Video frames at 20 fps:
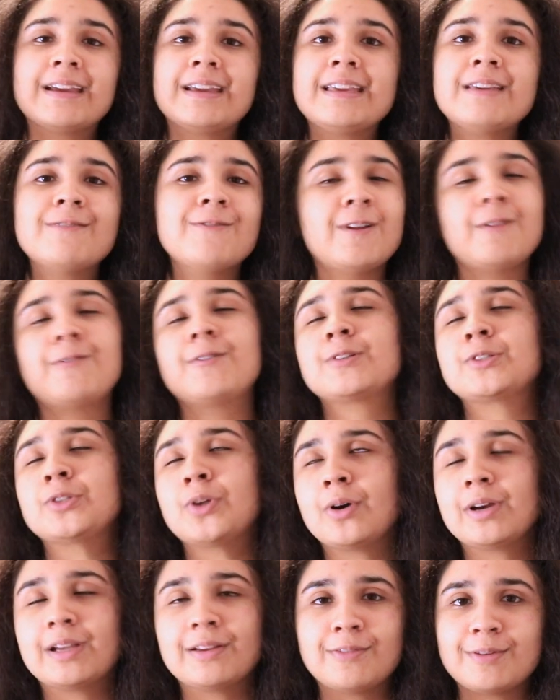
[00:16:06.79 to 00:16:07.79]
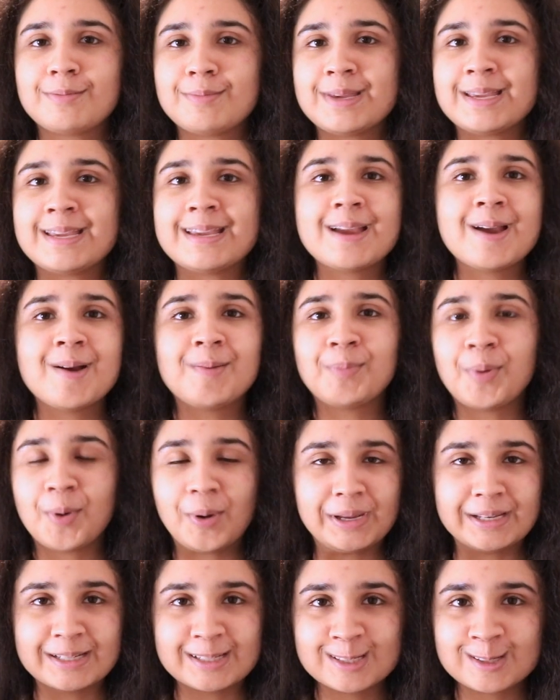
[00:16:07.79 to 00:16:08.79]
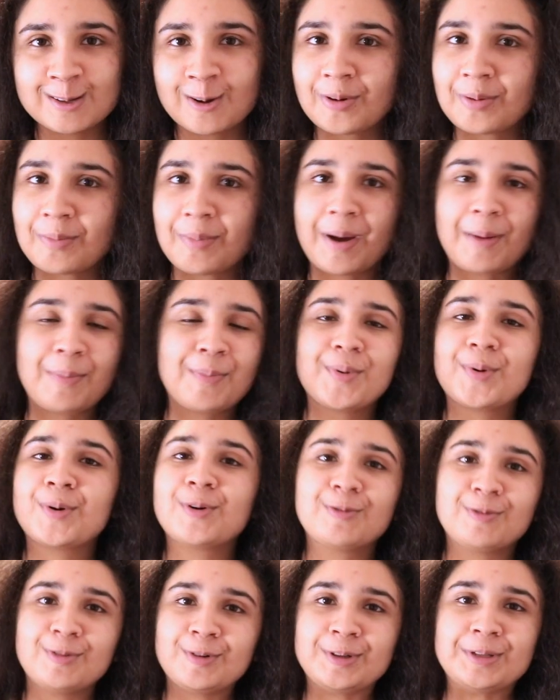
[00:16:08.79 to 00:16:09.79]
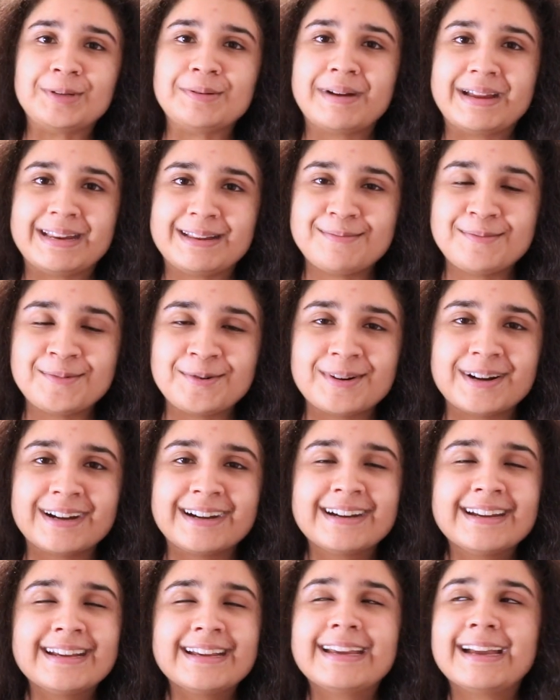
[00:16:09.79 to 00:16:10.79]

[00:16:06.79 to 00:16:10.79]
even if it's not giving me points on my portfolio anymore,